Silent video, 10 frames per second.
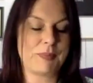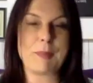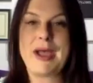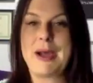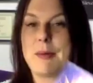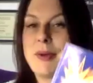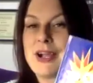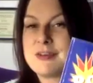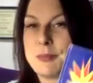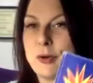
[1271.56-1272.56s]
Power
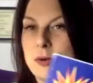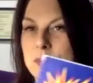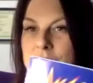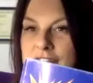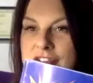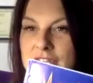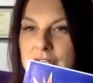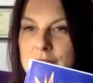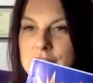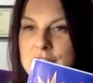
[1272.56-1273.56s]
Patter book, which I
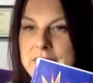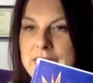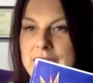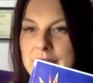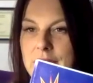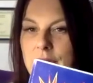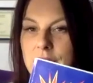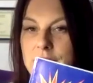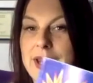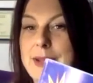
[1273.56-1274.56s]
know is coming out
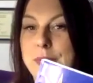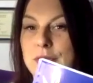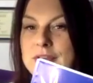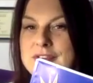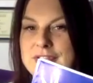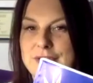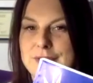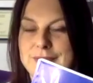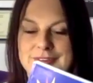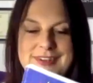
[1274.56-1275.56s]
on ebook
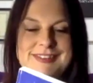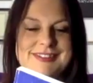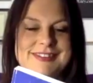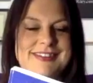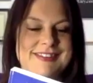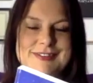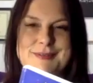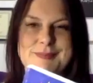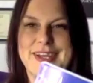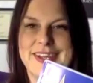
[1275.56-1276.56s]
soon. This is
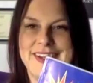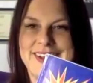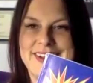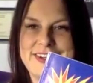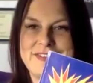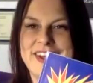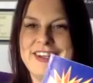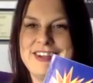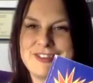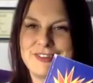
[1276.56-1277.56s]
my kind of
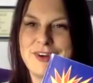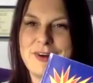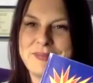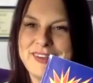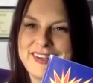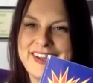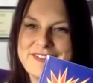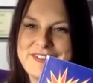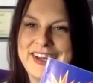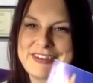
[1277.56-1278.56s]
ancient copy that
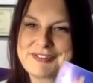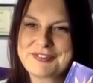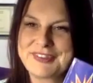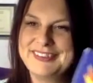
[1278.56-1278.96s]
I've had for